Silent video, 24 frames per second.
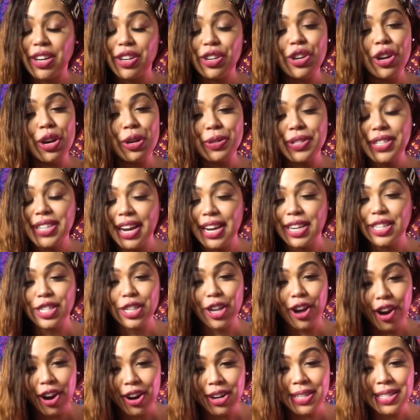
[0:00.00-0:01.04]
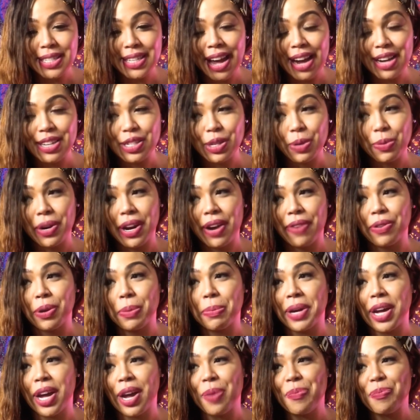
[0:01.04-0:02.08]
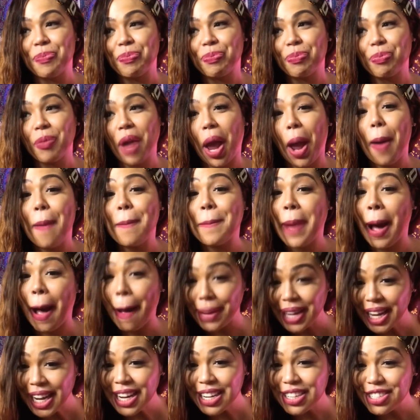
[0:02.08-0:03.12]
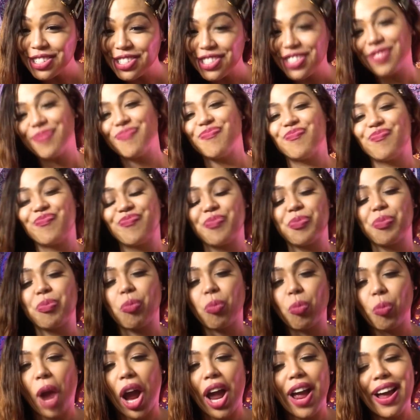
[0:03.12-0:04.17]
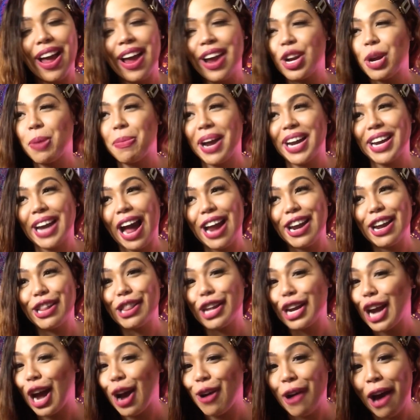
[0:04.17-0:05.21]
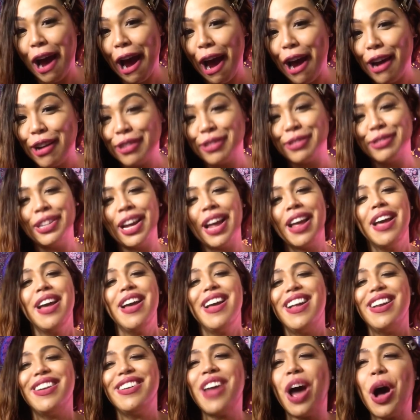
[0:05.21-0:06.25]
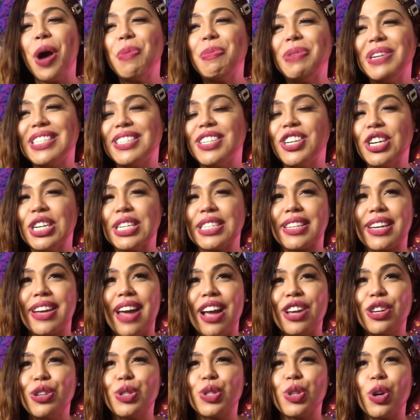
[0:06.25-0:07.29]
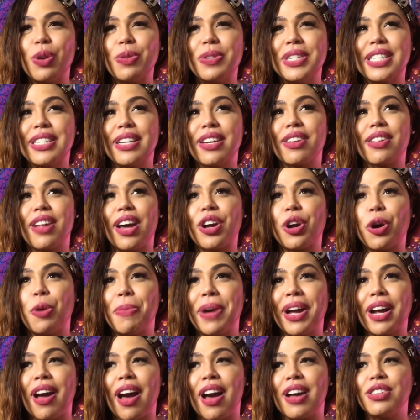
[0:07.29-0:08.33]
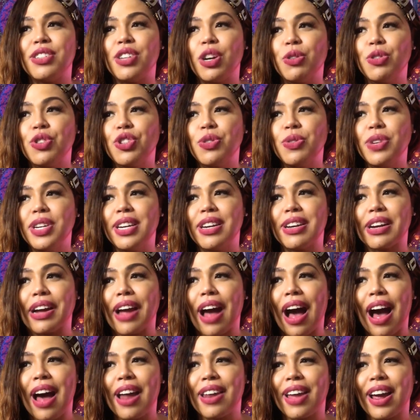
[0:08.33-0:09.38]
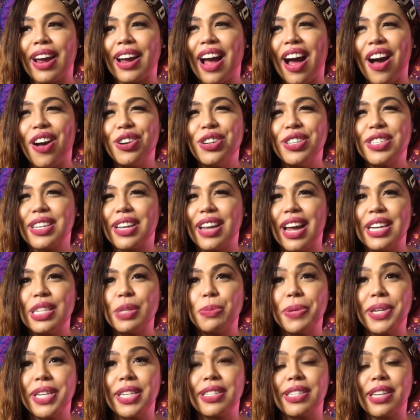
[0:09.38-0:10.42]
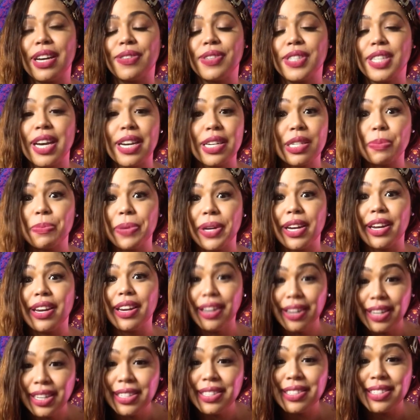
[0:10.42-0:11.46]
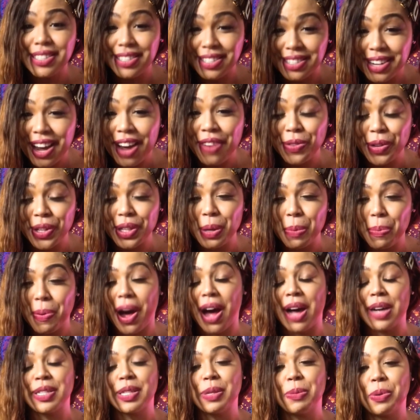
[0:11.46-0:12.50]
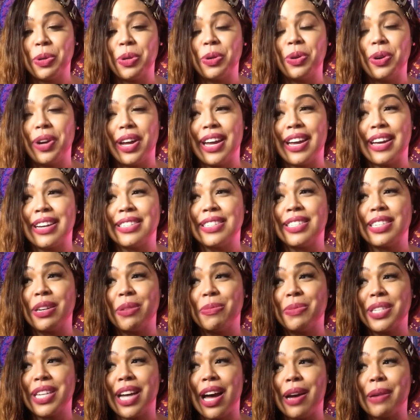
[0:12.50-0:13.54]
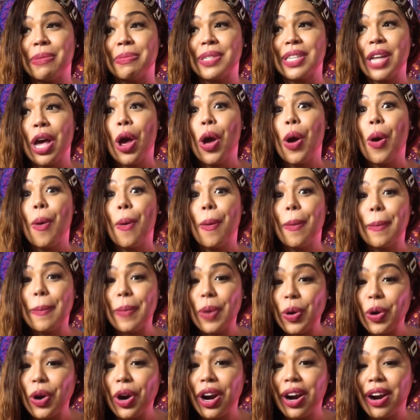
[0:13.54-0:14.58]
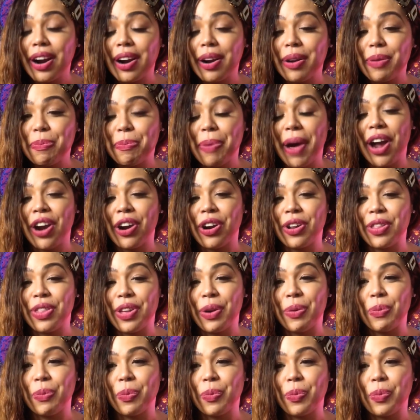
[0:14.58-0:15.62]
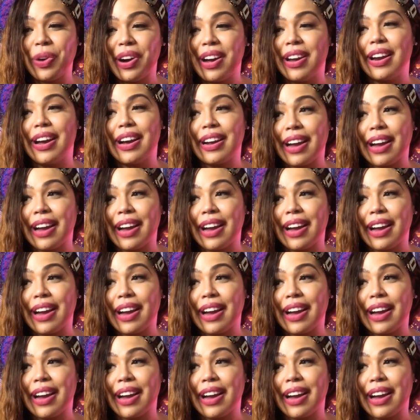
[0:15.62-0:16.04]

no shade to her sex or whatever, but my bitch, ain't nobody got nothing on her. No, but seriously, I used to always think like, oh my God, don't you need a guy? Like, how does lesbians have sex? But it's definitely possible, and sometimes more better than what